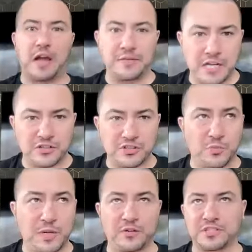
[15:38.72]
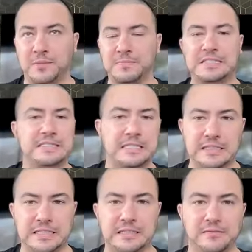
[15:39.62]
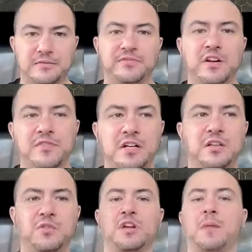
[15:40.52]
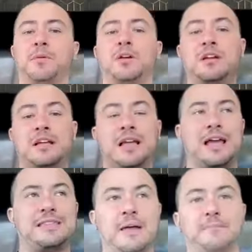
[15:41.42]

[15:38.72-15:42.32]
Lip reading: $5 a week or some silly, very, very low number, and